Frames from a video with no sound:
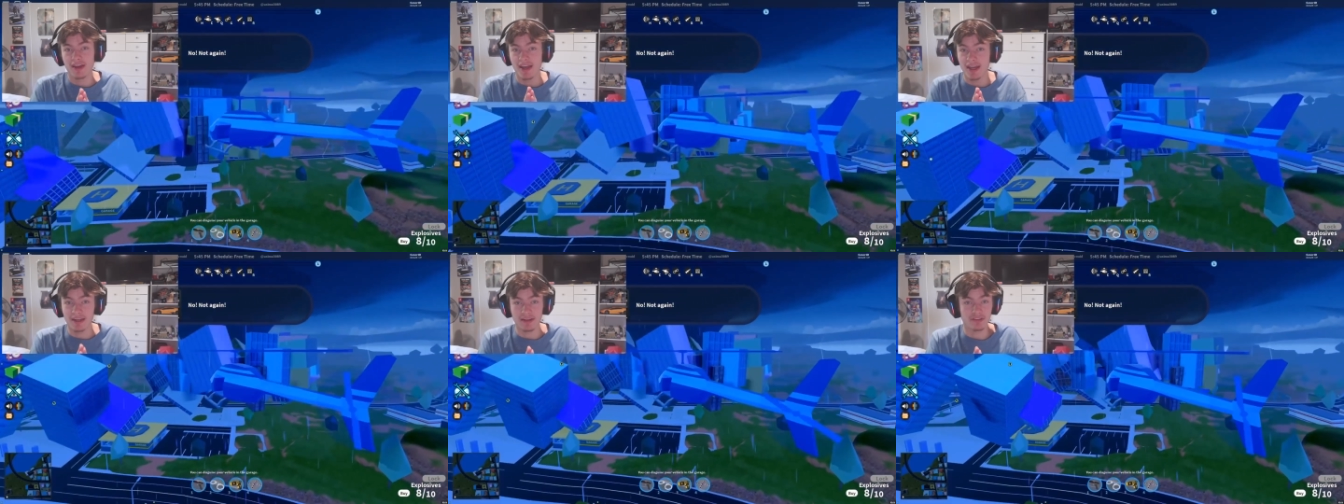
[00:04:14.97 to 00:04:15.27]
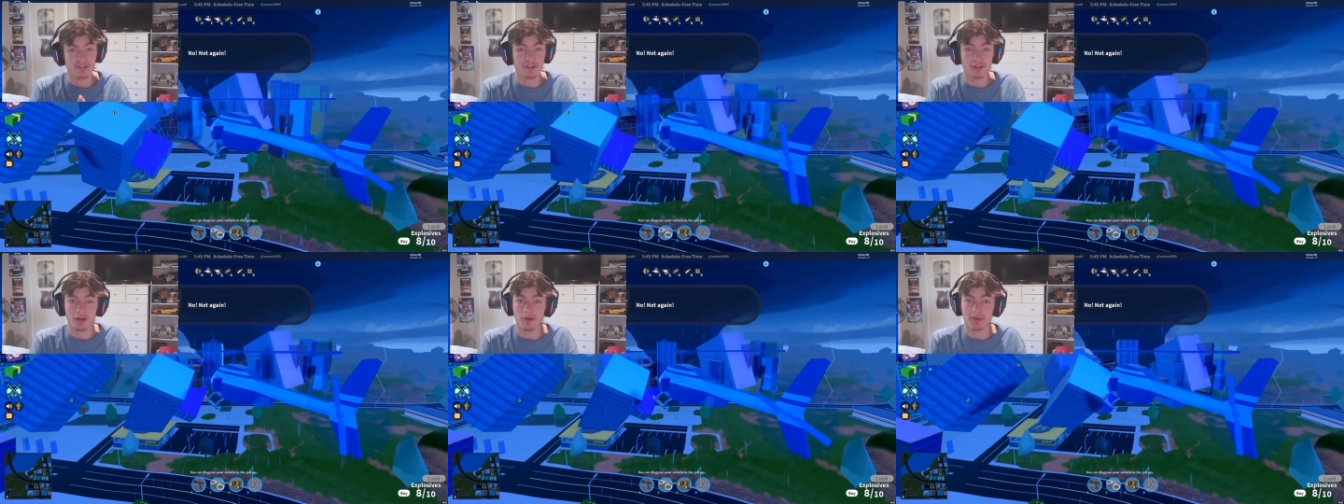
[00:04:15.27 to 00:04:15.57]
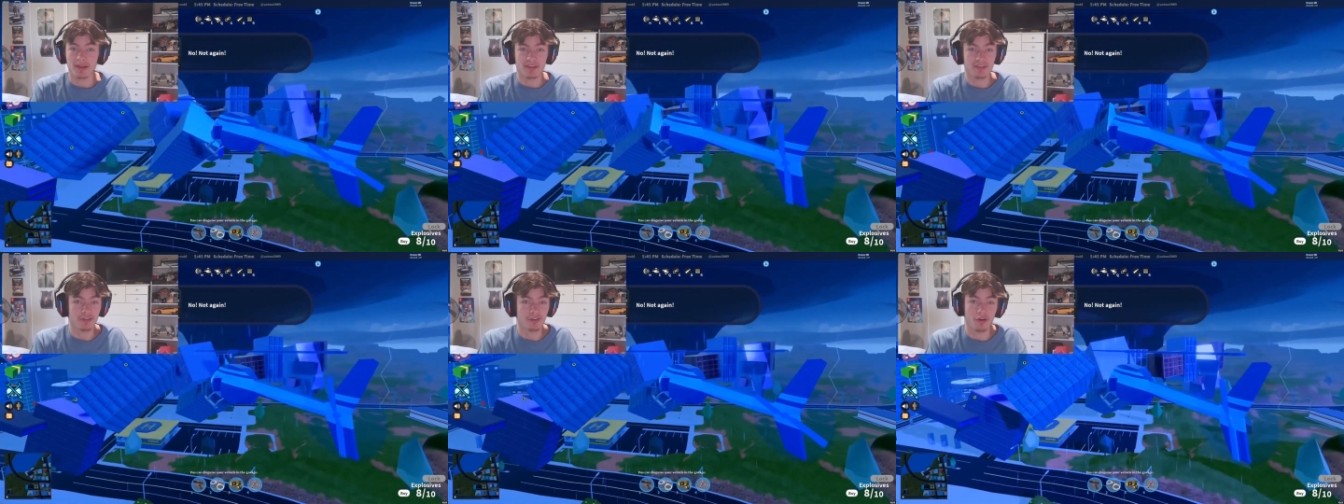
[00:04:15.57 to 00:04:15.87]
and it's going to
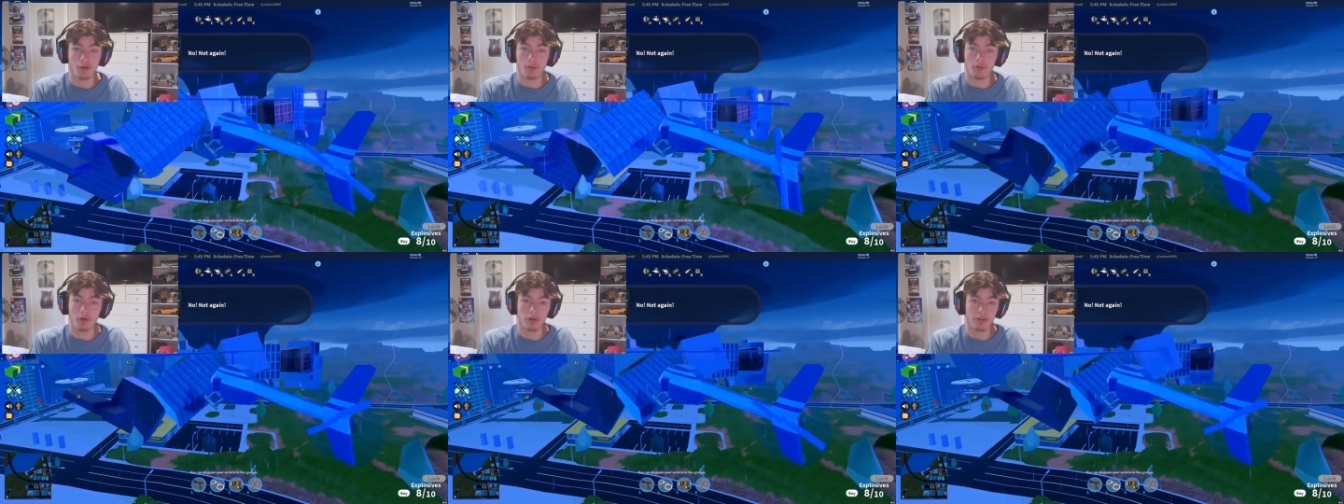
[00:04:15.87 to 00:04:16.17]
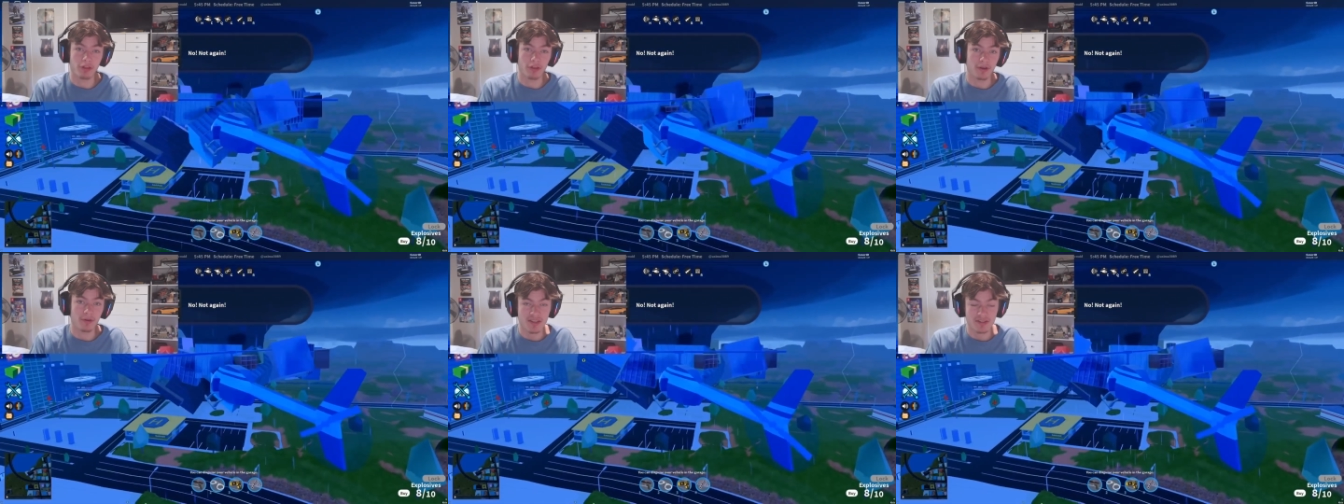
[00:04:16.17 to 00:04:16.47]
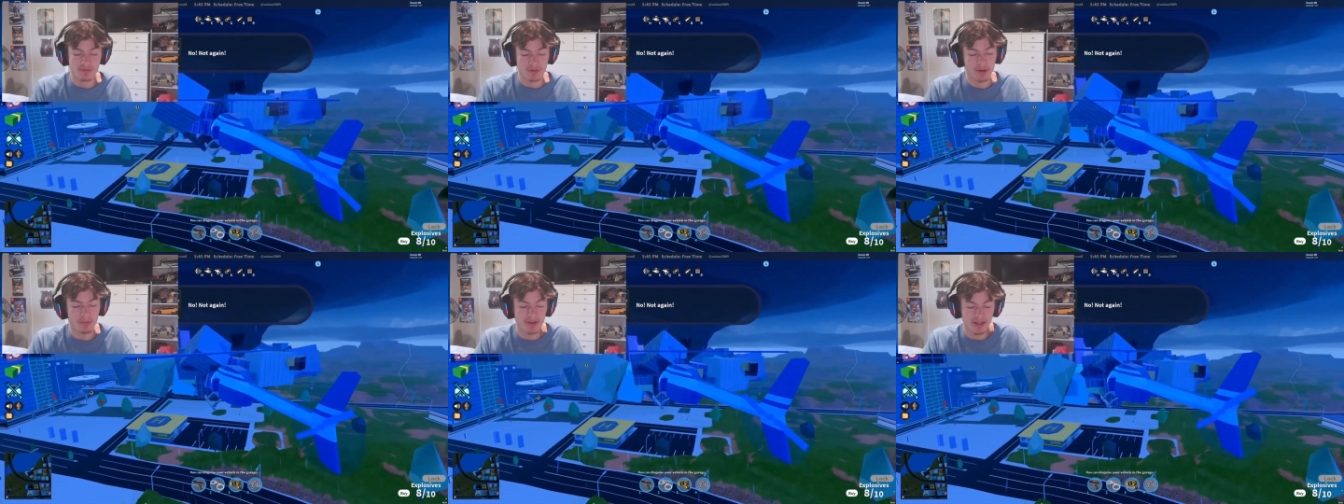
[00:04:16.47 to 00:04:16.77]
be so worth it.
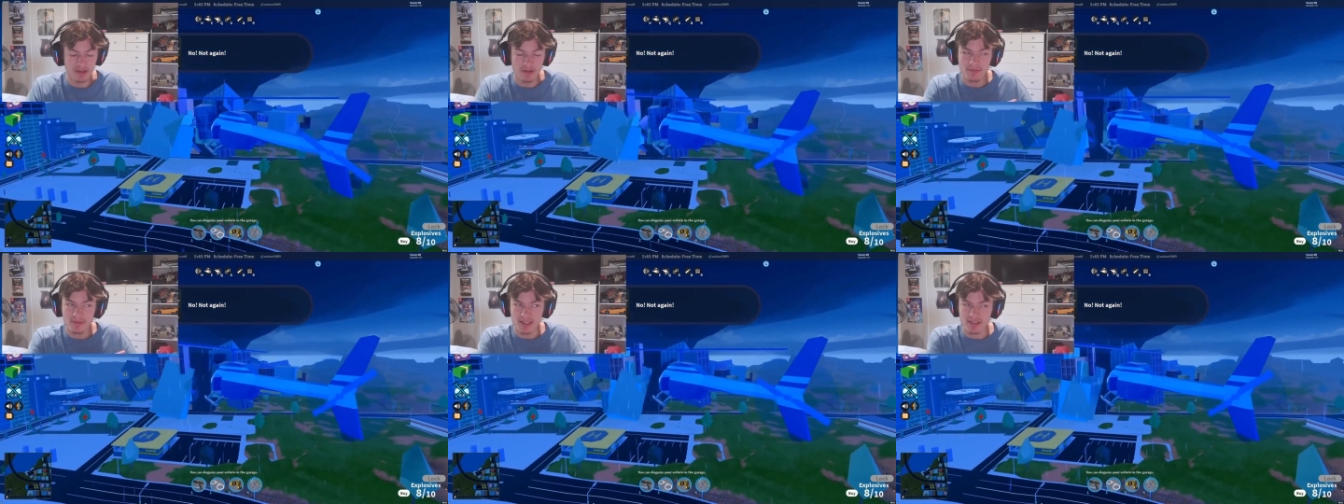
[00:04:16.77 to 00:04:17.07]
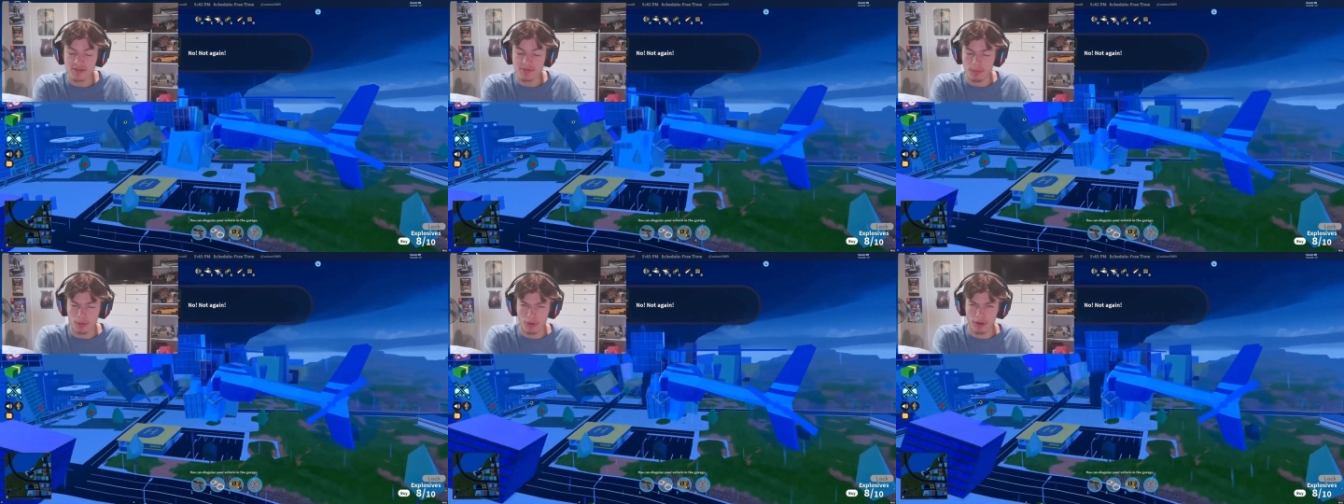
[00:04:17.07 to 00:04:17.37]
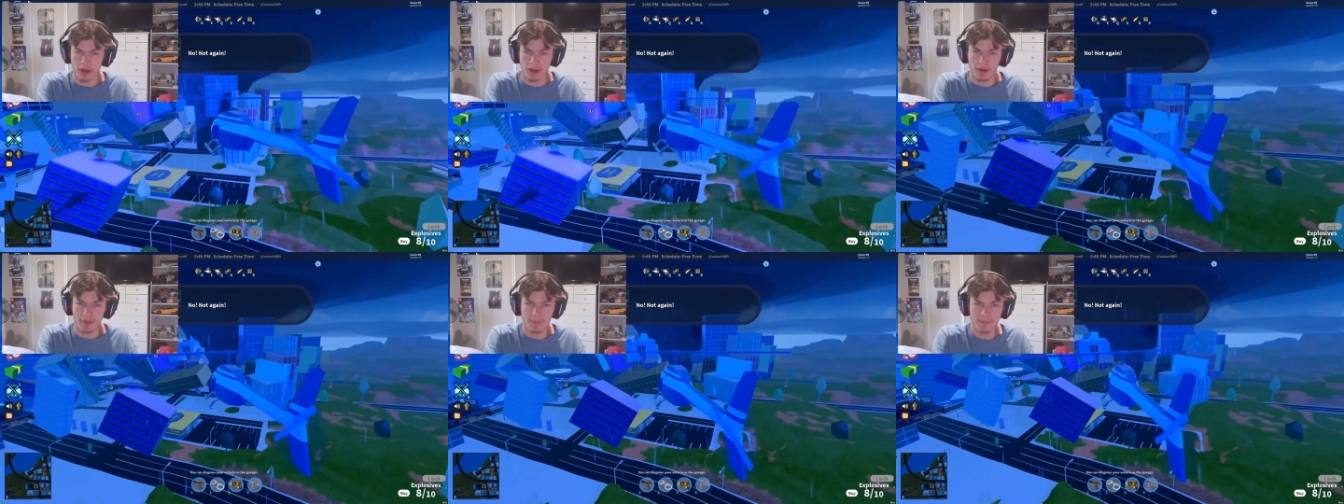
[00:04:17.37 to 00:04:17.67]
It's probably going to be a
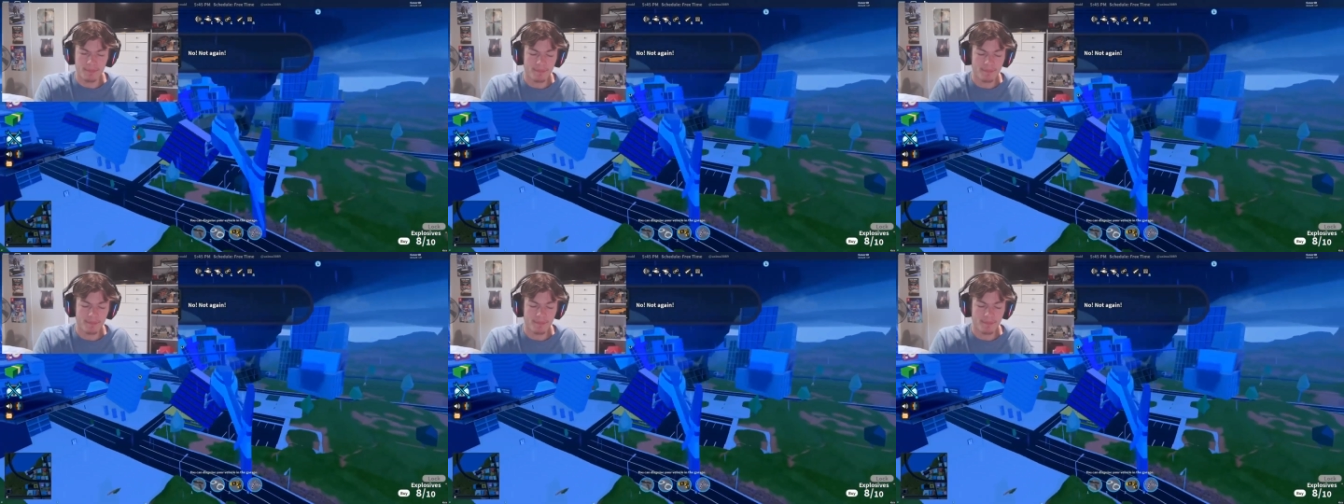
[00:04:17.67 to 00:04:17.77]
spoiler.